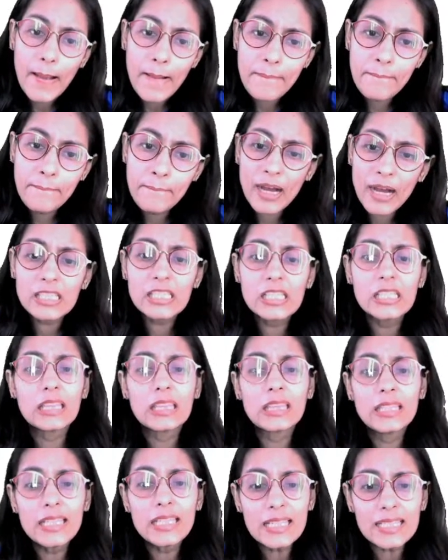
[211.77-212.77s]
But
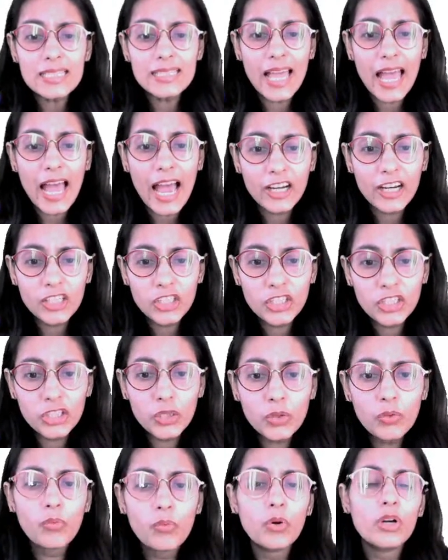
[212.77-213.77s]
this
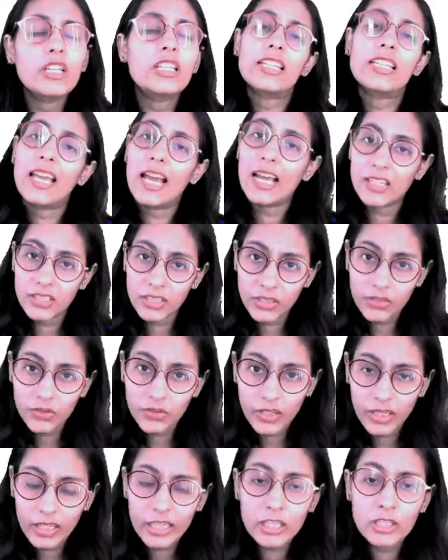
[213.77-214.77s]
action word
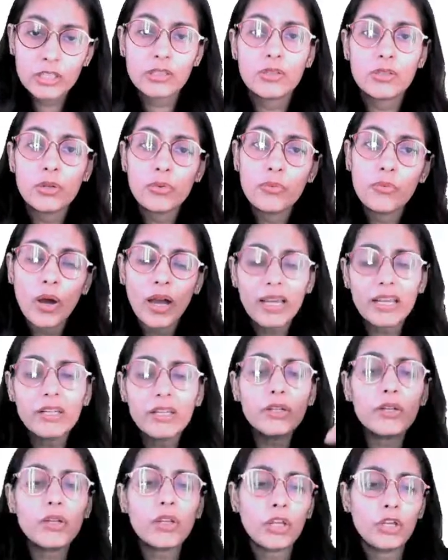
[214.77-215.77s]
category is
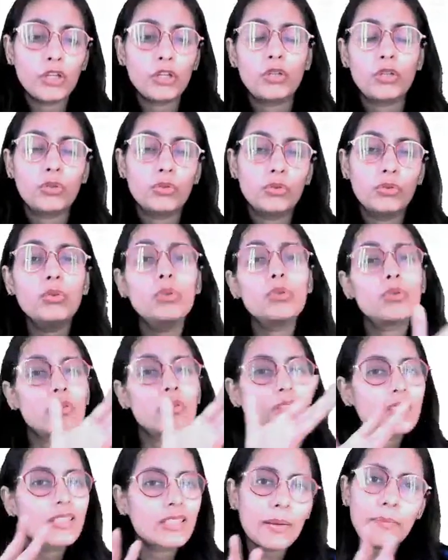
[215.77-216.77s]
divided into
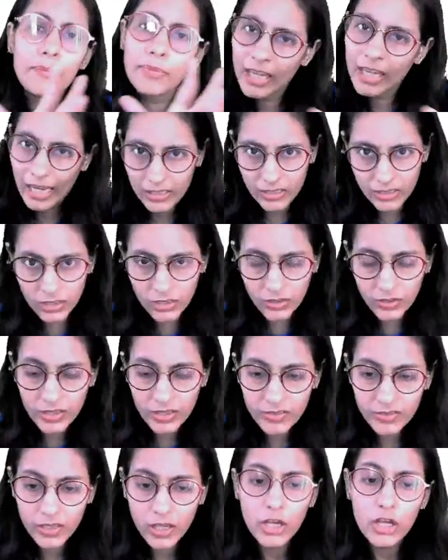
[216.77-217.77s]
subcategories.